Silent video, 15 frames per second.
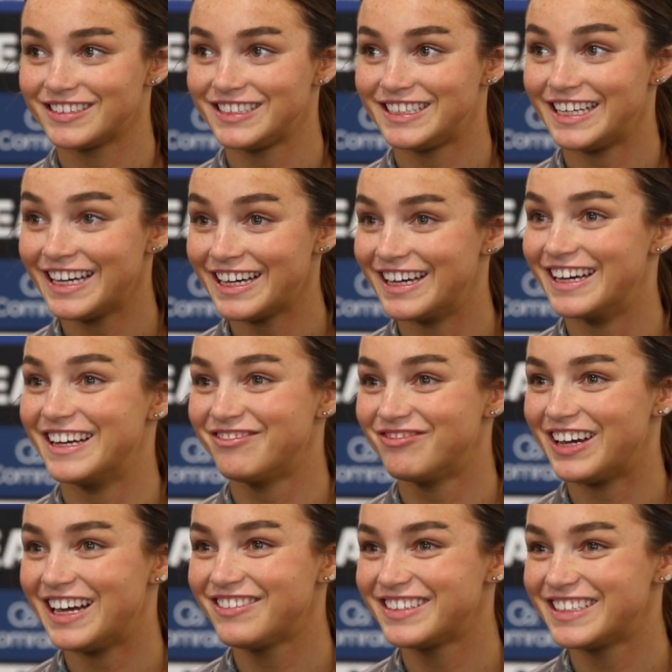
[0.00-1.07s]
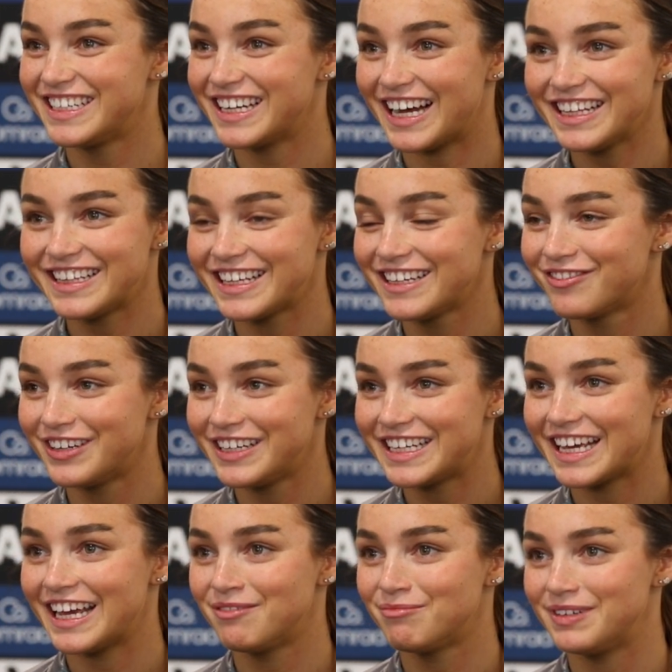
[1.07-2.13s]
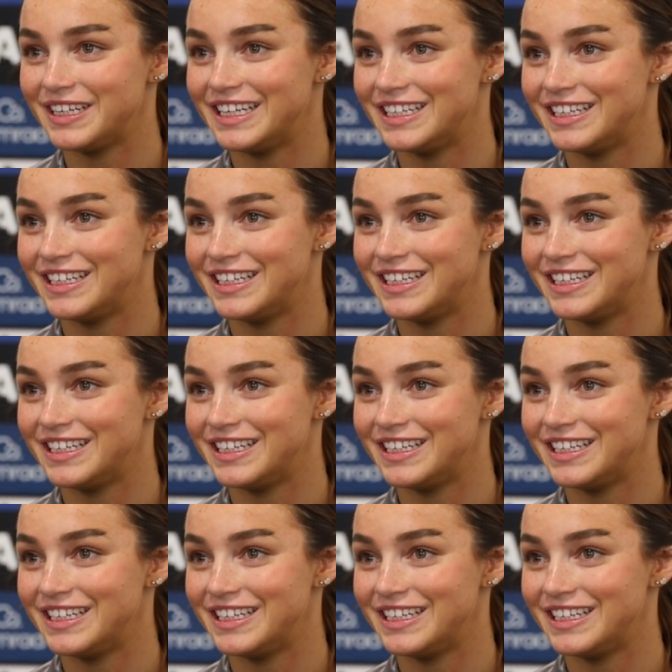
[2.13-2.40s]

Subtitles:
Yeah, in my opinion, I think we can beat